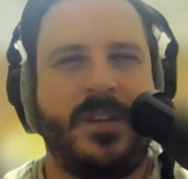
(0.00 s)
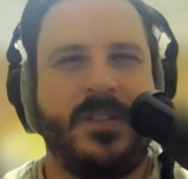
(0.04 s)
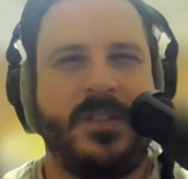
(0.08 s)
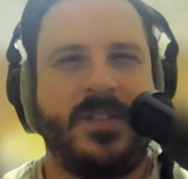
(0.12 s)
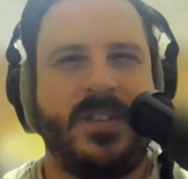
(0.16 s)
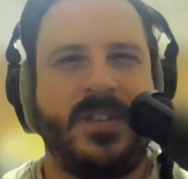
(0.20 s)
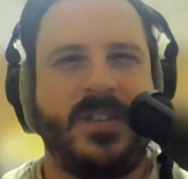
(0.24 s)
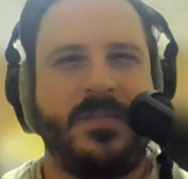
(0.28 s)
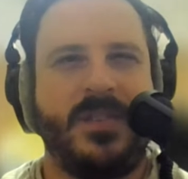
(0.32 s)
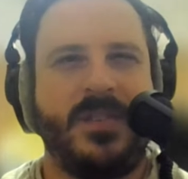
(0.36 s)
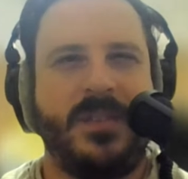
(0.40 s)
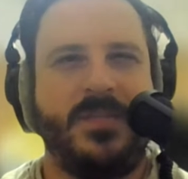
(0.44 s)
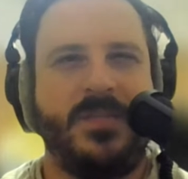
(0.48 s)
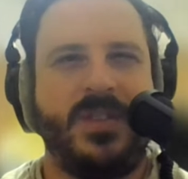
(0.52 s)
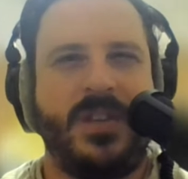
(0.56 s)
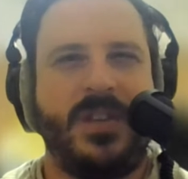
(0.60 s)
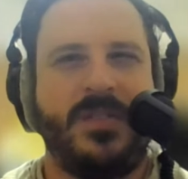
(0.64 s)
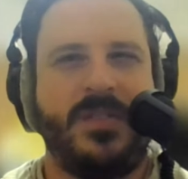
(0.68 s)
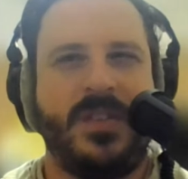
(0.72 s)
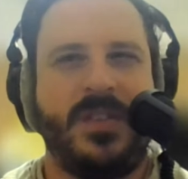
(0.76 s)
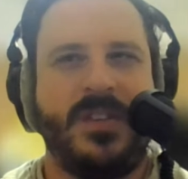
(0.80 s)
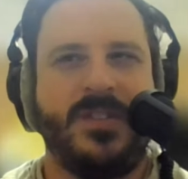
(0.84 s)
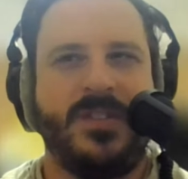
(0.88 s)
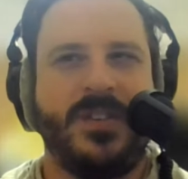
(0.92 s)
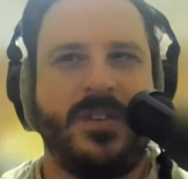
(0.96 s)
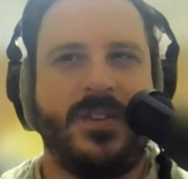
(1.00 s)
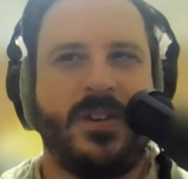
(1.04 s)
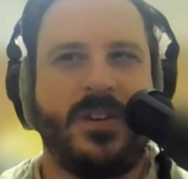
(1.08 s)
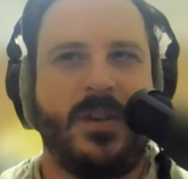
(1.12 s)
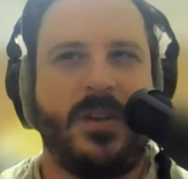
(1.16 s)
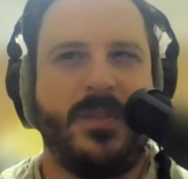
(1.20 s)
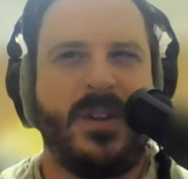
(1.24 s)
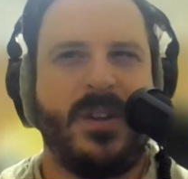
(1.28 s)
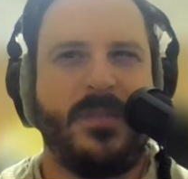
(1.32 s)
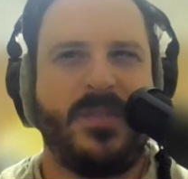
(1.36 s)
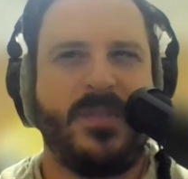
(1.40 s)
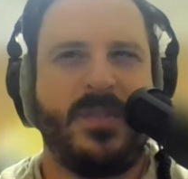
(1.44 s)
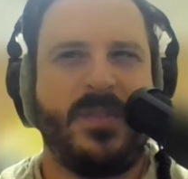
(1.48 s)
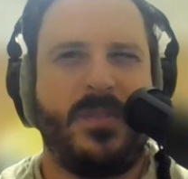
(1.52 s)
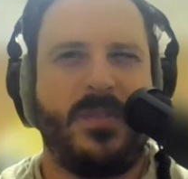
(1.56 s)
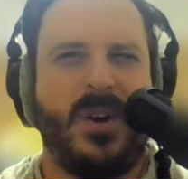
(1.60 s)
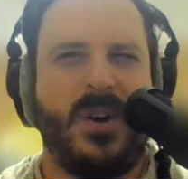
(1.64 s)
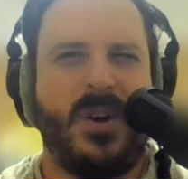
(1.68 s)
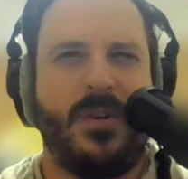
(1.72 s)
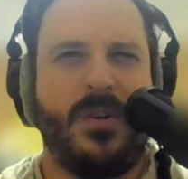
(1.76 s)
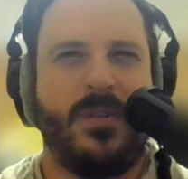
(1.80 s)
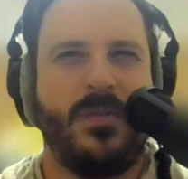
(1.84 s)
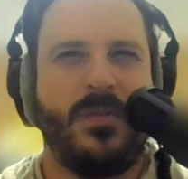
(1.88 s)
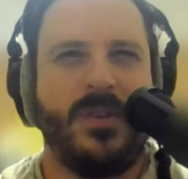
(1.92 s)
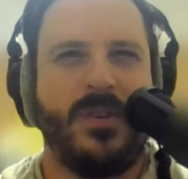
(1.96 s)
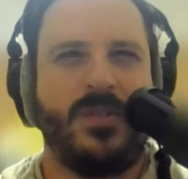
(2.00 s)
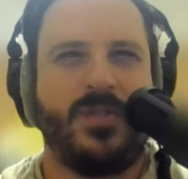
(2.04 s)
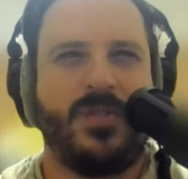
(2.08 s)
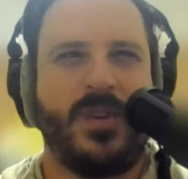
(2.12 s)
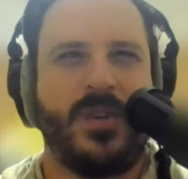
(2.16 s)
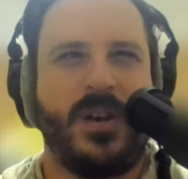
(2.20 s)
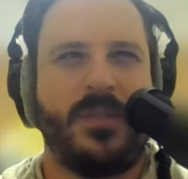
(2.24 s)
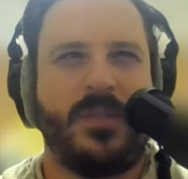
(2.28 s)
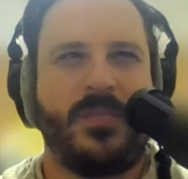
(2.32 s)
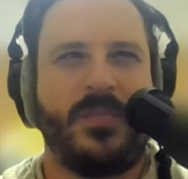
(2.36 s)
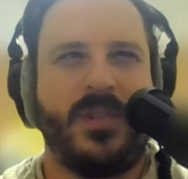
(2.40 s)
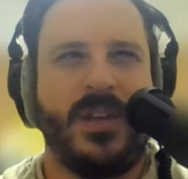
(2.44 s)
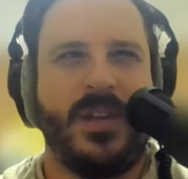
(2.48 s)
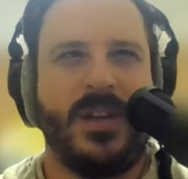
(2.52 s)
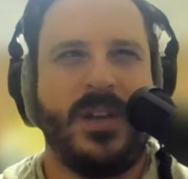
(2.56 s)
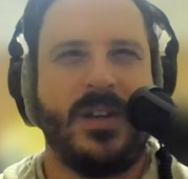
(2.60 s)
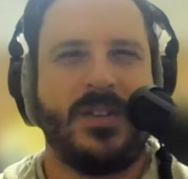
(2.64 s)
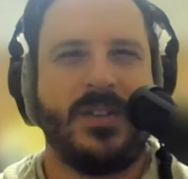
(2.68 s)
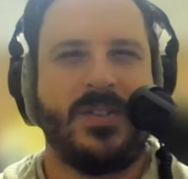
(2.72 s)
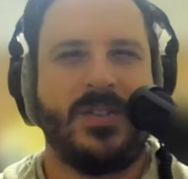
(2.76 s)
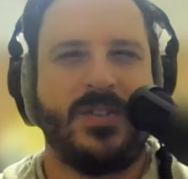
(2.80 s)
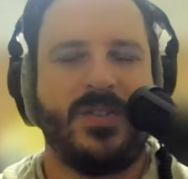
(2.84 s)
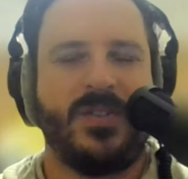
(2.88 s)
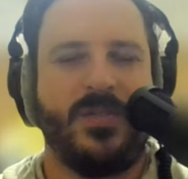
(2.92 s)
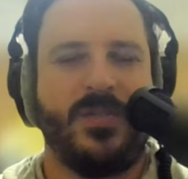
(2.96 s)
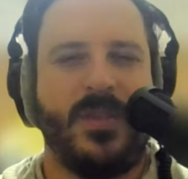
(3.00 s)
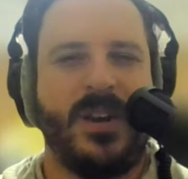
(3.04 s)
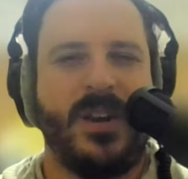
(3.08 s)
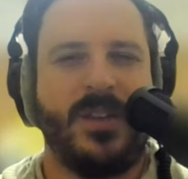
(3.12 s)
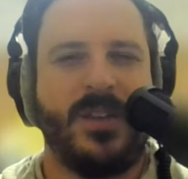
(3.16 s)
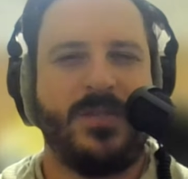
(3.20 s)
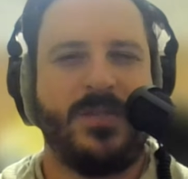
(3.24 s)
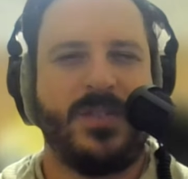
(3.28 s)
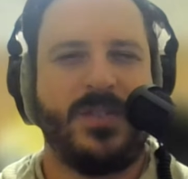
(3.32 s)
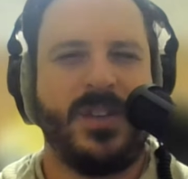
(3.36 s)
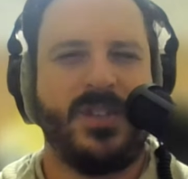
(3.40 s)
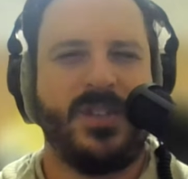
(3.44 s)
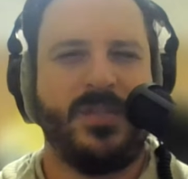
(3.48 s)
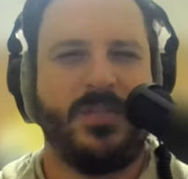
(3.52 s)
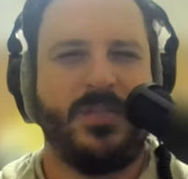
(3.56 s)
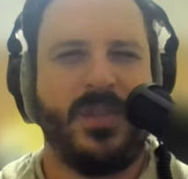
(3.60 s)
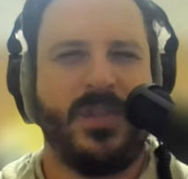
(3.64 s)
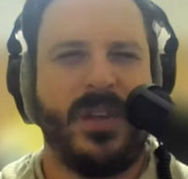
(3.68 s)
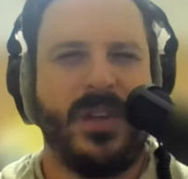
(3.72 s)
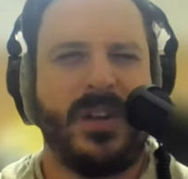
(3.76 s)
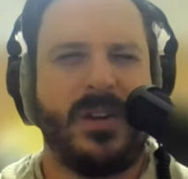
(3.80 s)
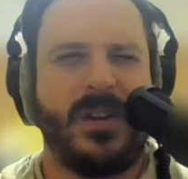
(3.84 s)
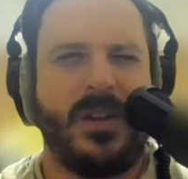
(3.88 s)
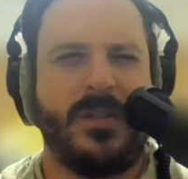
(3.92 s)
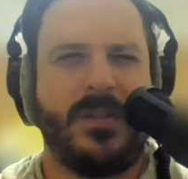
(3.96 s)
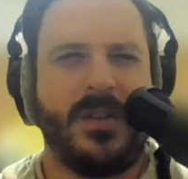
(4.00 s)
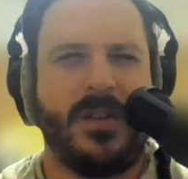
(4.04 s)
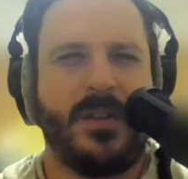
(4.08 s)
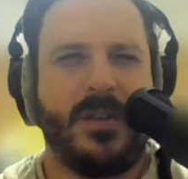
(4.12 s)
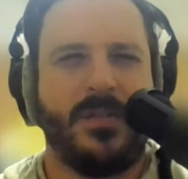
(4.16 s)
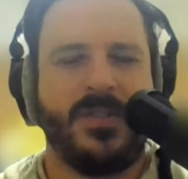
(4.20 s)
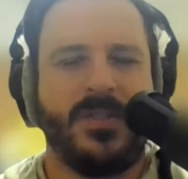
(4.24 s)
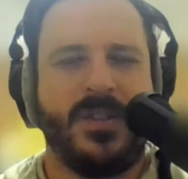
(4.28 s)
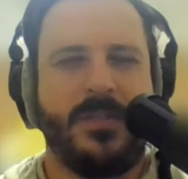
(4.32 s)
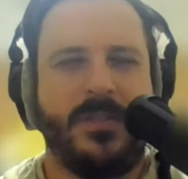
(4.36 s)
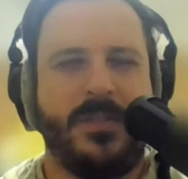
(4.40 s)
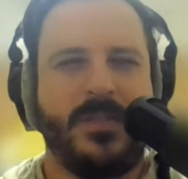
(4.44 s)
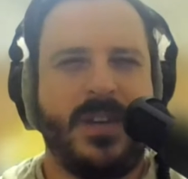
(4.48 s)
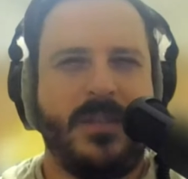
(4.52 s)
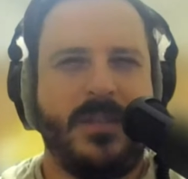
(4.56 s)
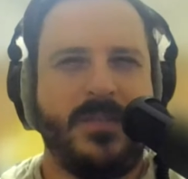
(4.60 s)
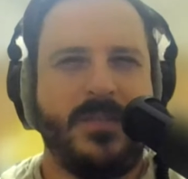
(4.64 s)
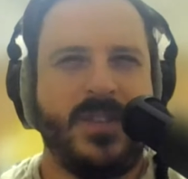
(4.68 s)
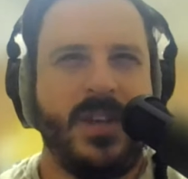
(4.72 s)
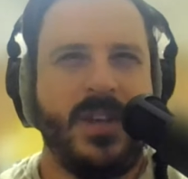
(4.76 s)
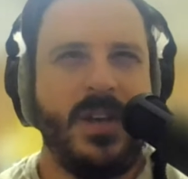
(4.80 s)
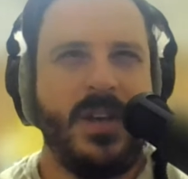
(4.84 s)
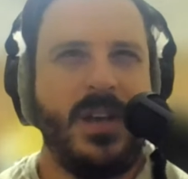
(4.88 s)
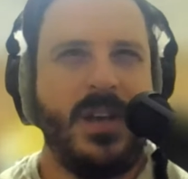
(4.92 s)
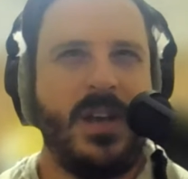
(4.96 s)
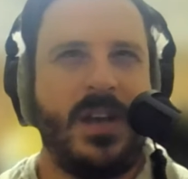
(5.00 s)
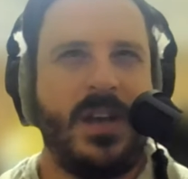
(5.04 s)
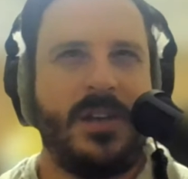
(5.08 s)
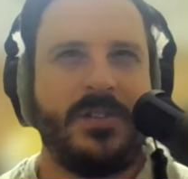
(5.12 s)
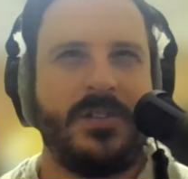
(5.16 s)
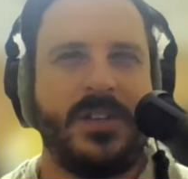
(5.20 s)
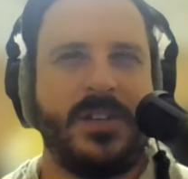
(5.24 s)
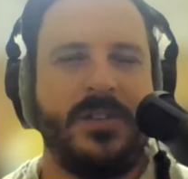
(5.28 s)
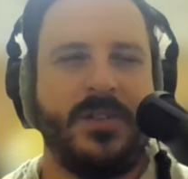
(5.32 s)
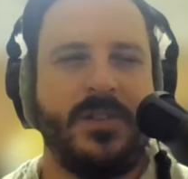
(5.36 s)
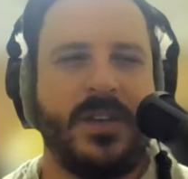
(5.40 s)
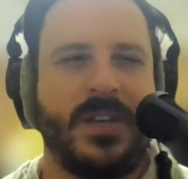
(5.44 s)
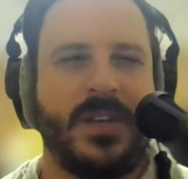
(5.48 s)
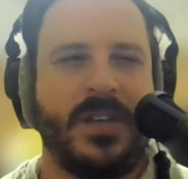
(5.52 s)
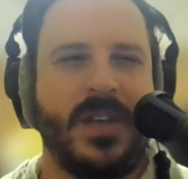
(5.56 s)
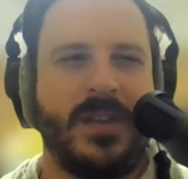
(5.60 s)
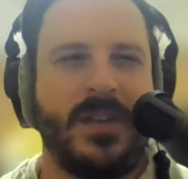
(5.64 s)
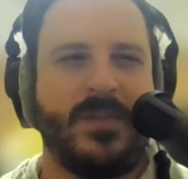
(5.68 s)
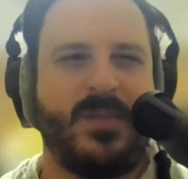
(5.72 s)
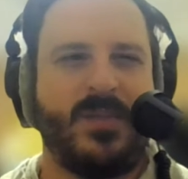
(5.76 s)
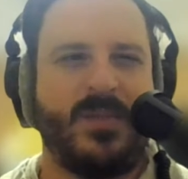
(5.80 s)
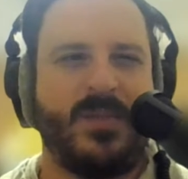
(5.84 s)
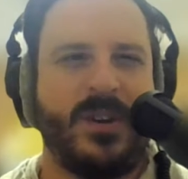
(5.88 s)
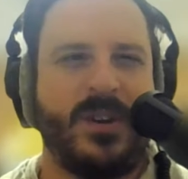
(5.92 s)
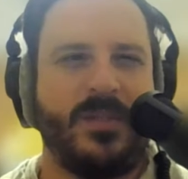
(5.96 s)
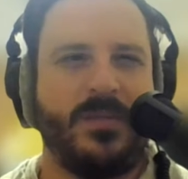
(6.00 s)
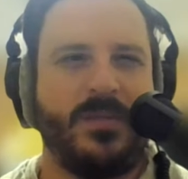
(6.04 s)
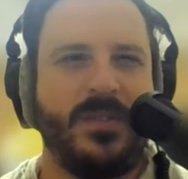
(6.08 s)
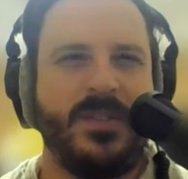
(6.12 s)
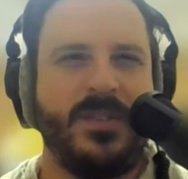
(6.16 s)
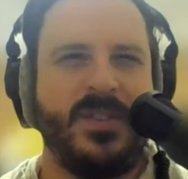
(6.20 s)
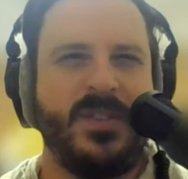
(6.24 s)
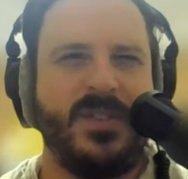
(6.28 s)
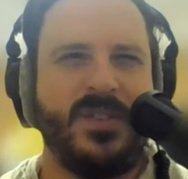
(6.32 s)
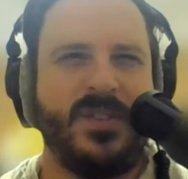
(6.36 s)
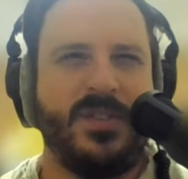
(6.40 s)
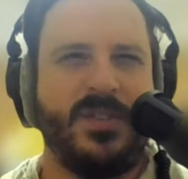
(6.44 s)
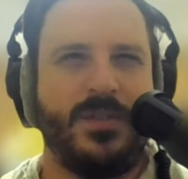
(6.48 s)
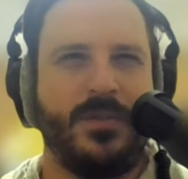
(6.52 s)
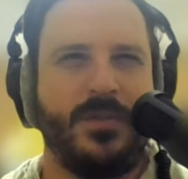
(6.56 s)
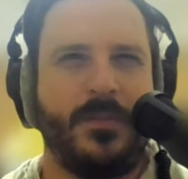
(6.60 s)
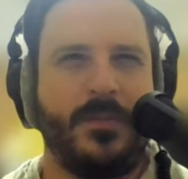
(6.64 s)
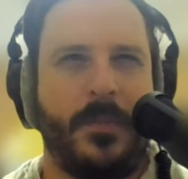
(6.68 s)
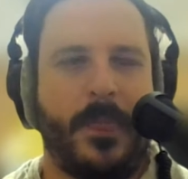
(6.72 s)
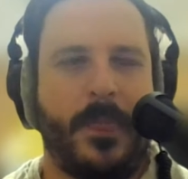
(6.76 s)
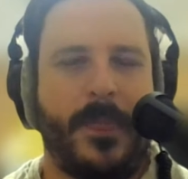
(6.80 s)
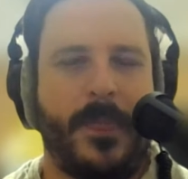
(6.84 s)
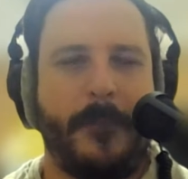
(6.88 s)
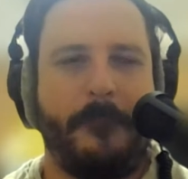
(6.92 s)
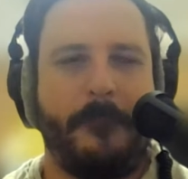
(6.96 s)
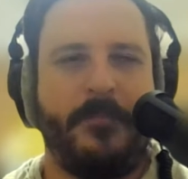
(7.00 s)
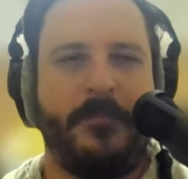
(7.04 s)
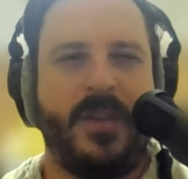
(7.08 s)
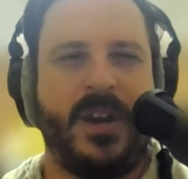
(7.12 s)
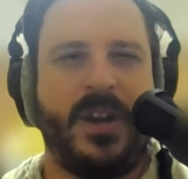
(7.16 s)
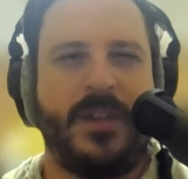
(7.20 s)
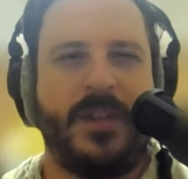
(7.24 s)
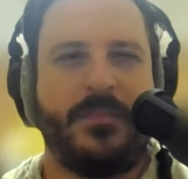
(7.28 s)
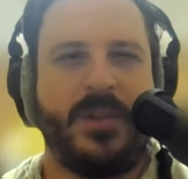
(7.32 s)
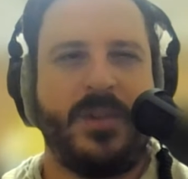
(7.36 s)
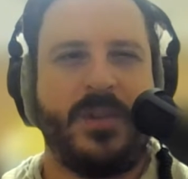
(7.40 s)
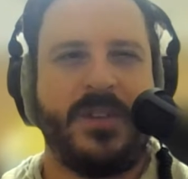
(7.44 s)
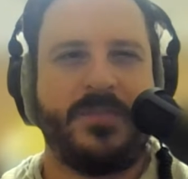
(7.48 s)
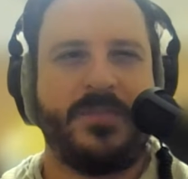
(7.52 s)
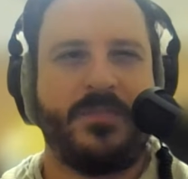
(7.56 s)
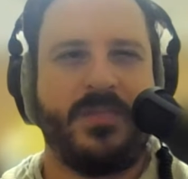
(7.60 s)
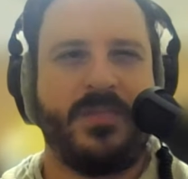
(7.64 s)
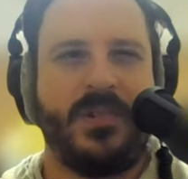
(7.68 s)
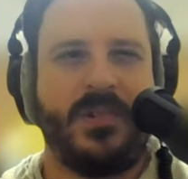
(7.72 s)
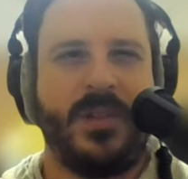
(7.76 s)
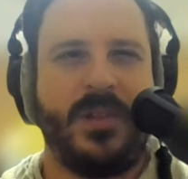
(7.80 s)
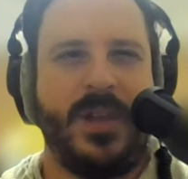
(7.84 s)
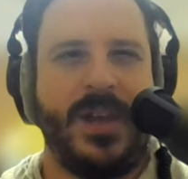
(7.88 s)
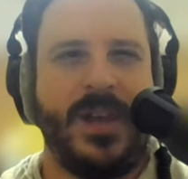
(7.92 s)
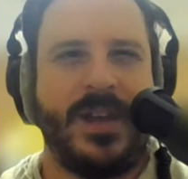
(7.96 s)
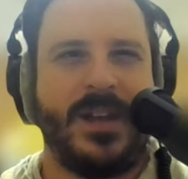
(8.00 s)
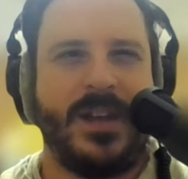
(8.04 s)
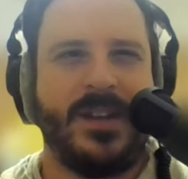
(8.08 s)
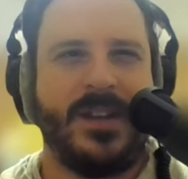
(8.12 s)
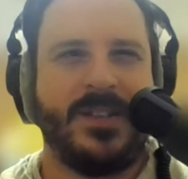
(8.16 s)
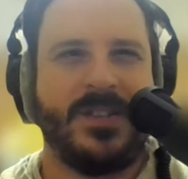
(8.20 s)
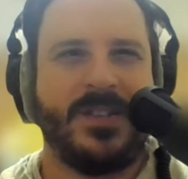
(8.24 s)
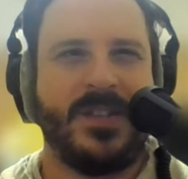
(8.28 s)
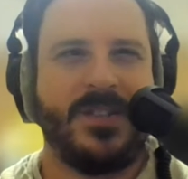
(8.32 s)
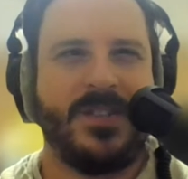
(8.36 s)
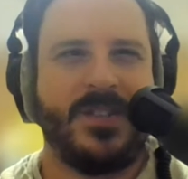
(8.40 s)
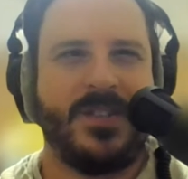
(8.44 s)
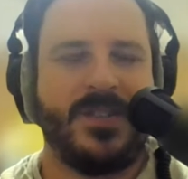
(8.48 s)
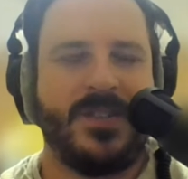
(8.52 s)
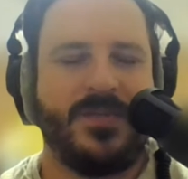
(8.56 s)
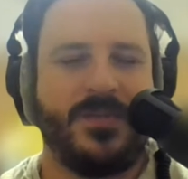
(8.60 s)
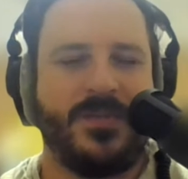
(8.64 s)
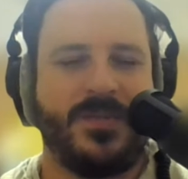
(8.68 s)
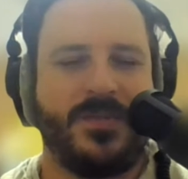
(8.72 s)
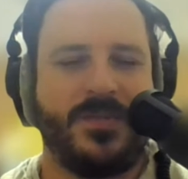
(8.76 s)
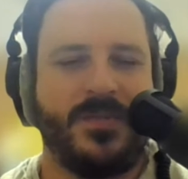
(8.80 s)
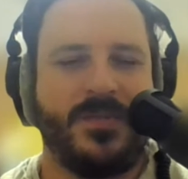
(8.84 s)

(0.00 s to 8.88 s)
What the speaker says: And sometimes you get things that are coming up tomorrow and you try to play it. And it's just a radio station playing nothing. Or sometimes I'll hear a game I want to listen to and I press play and it says this will,